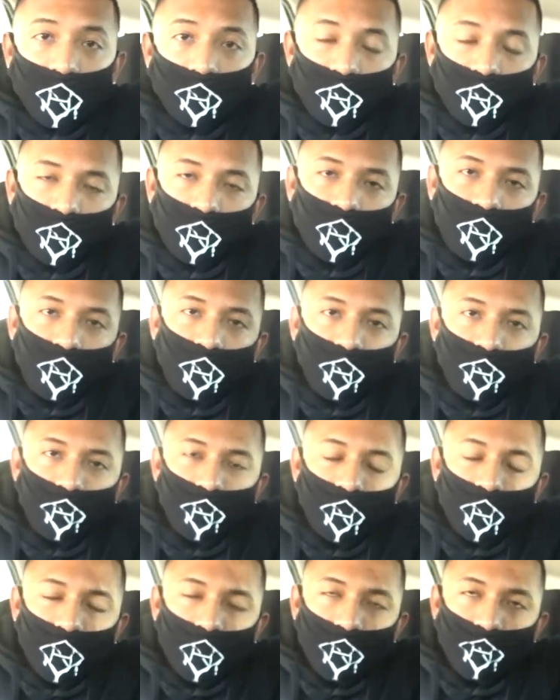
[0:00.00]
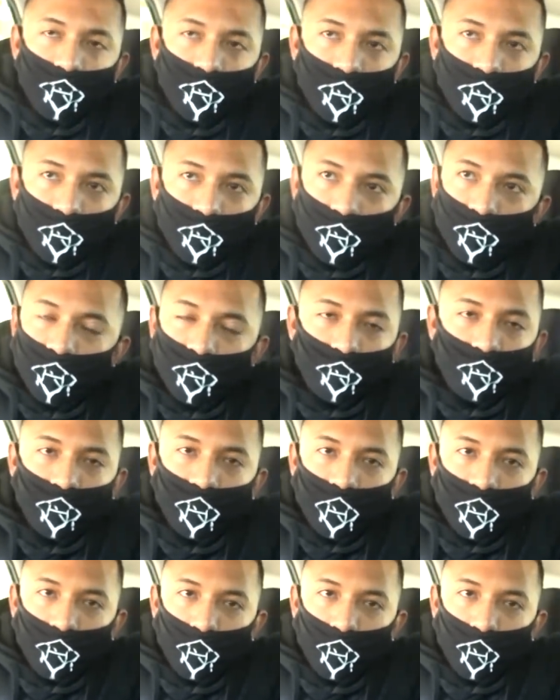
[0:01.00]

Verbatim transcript: Yeah, I have a, yeah,